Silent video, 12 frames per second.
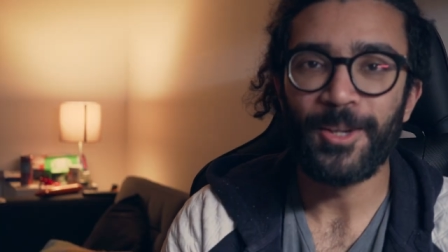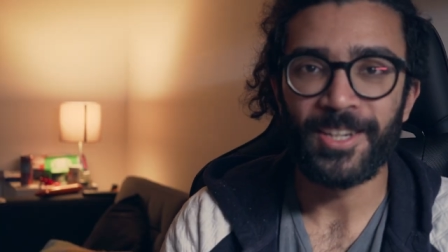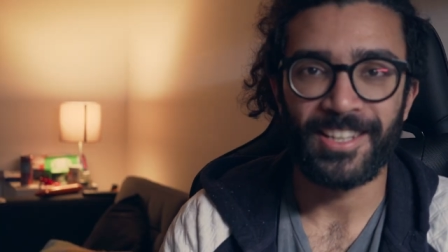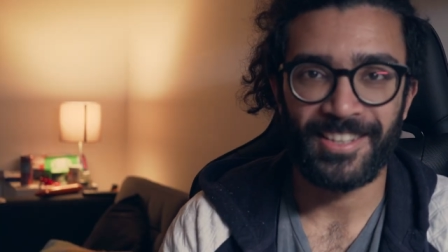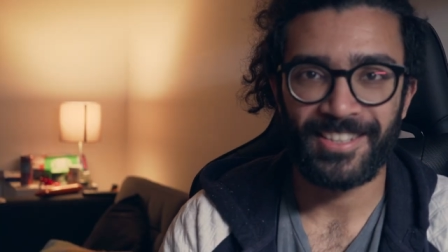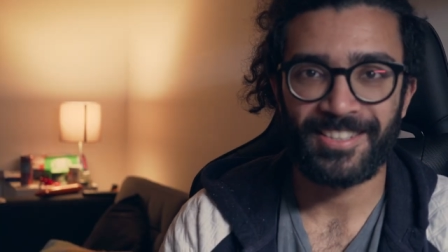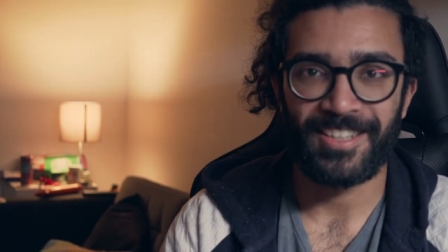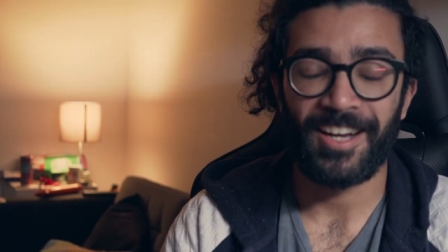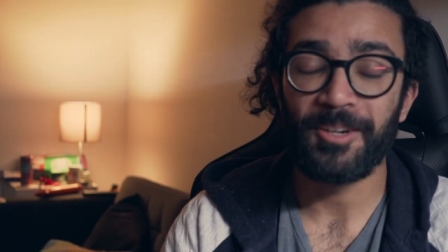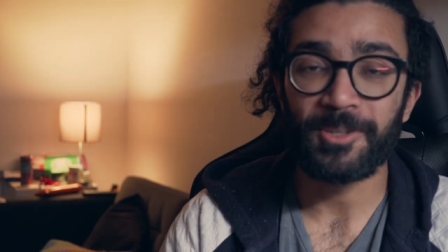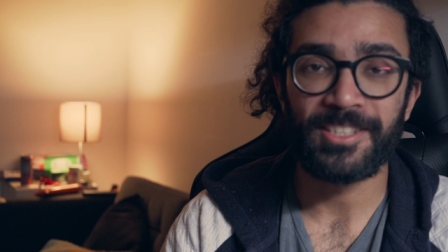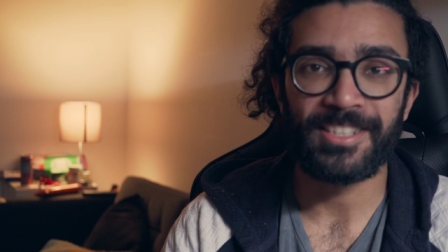look at this, I
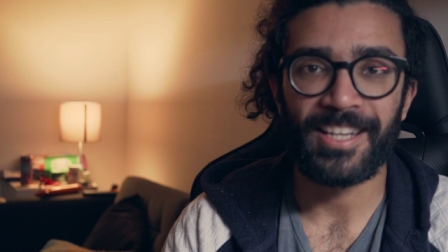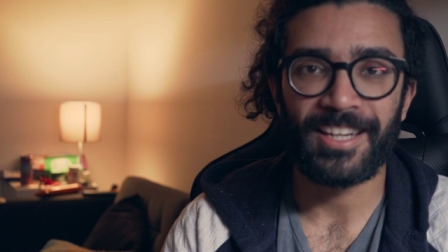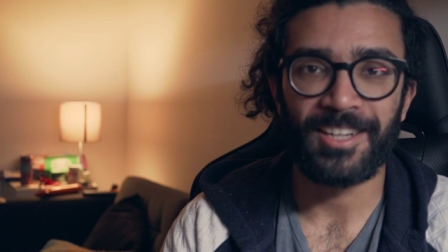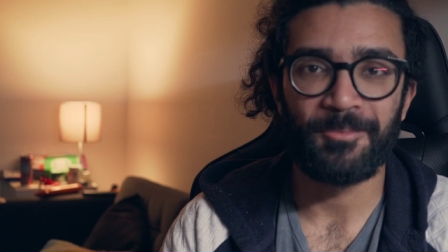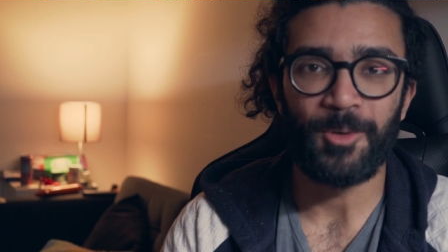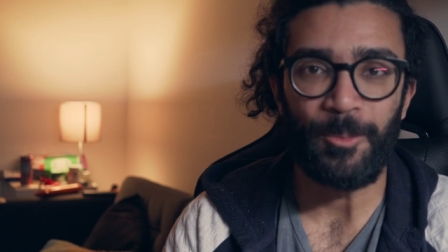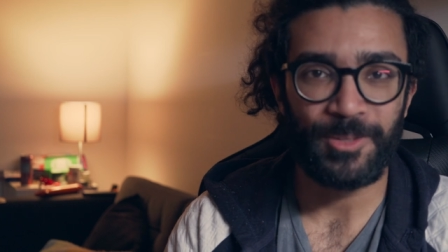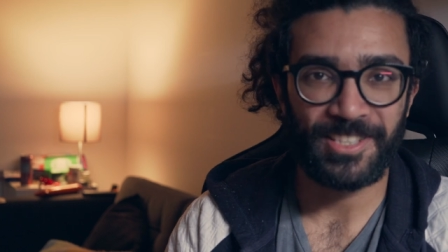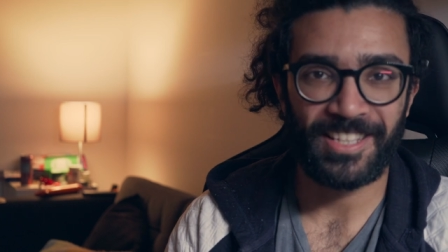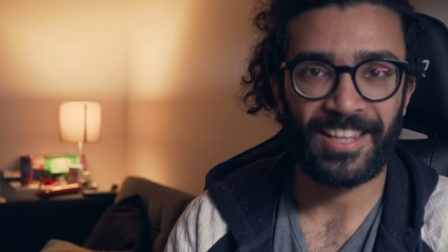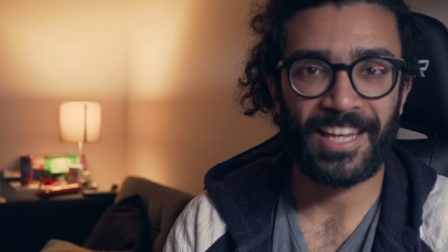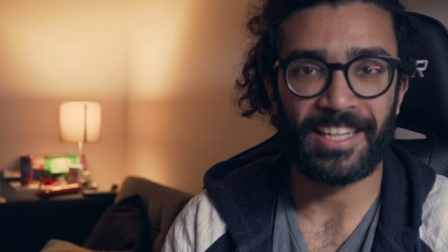want to take a moment
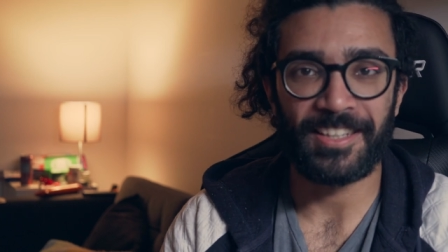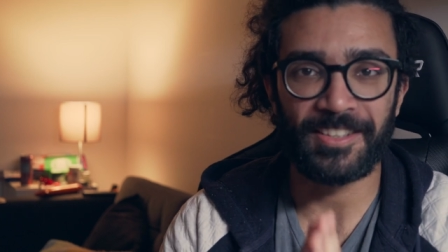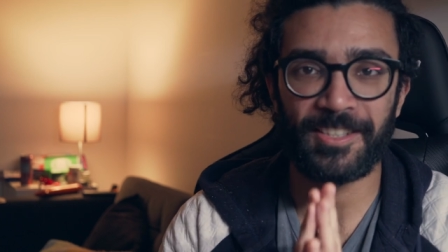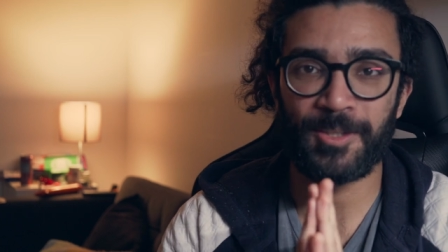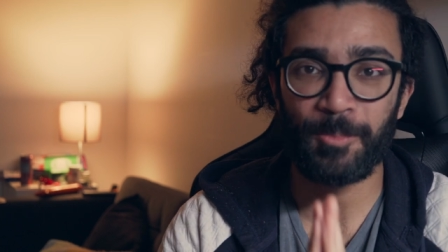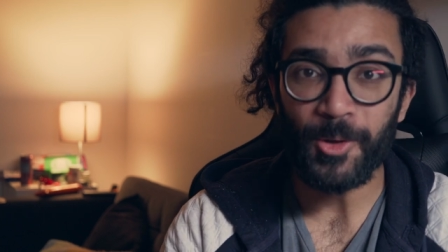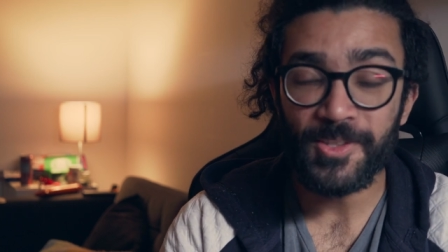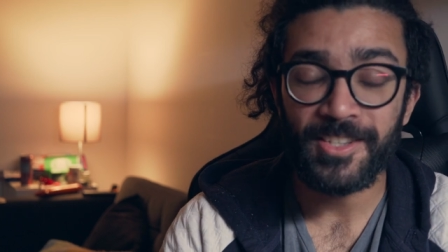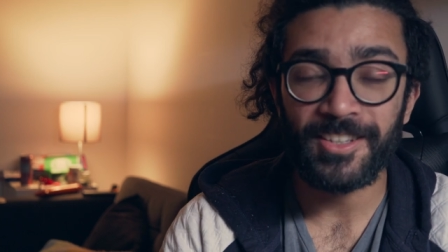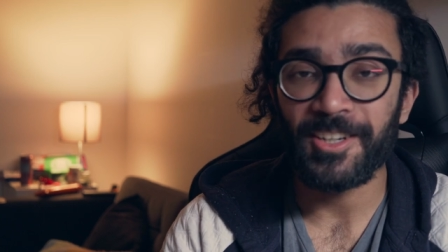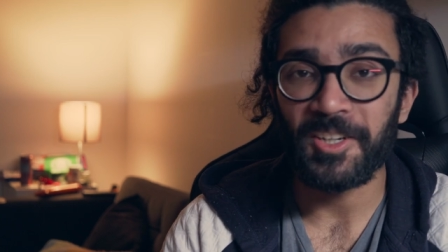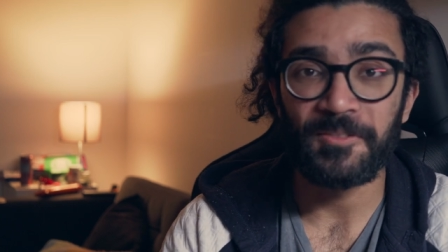to thank the
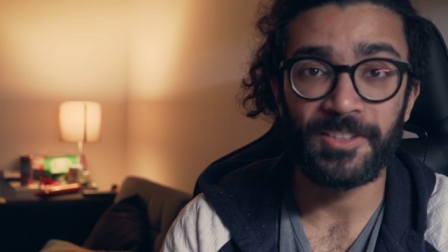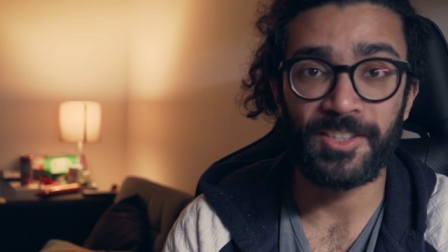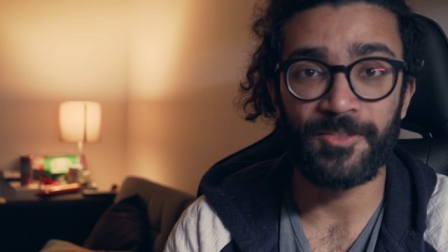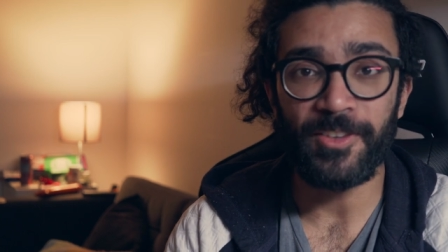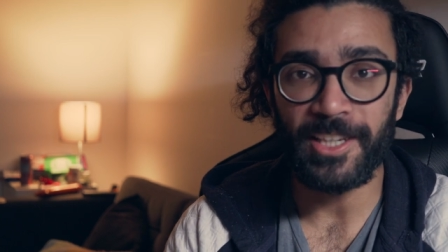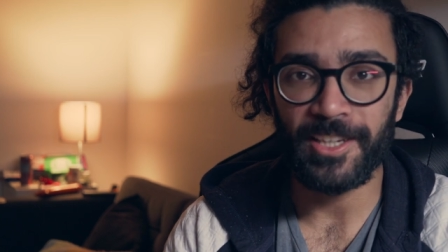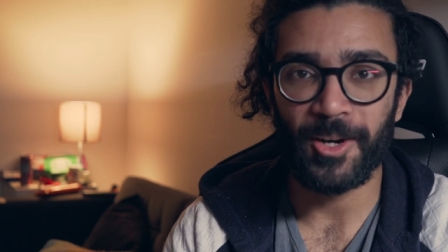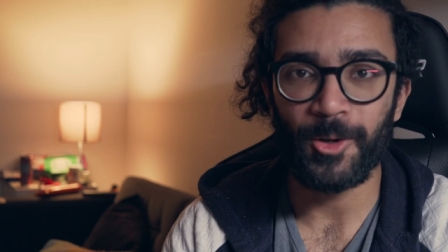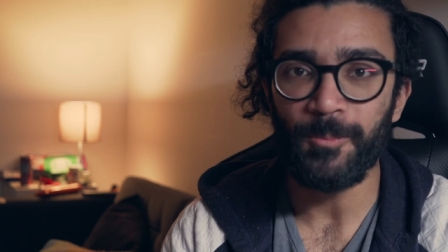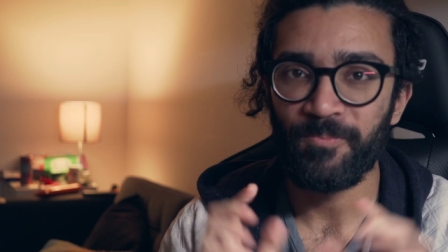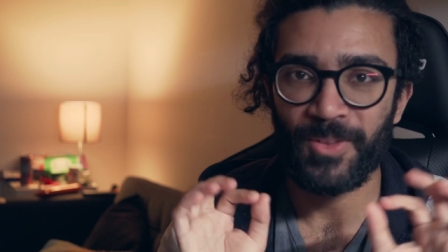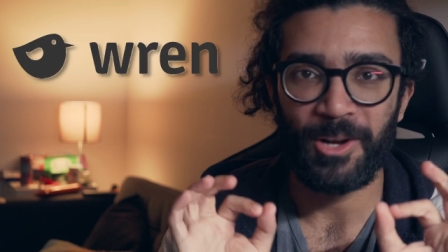sponsor of this
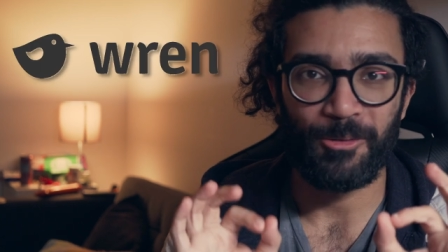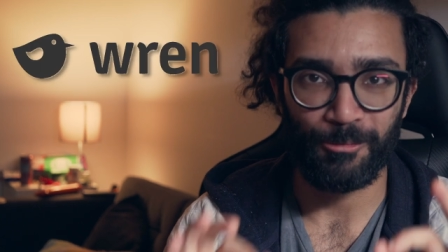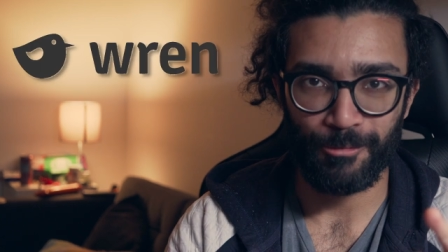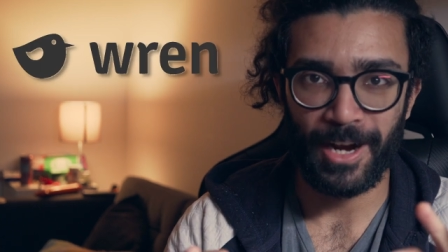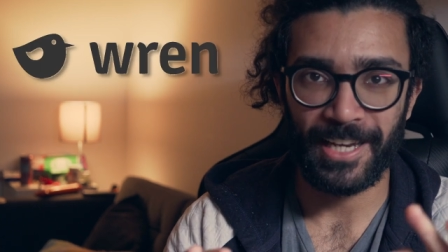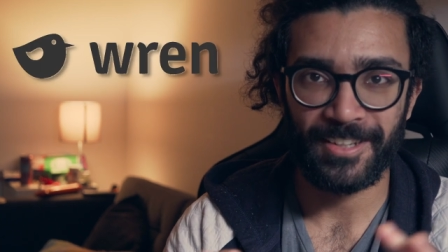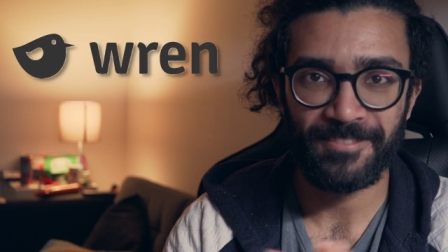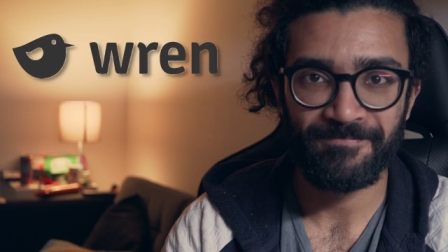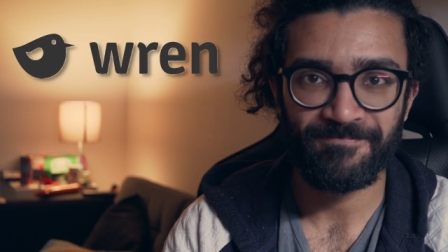video, Ren.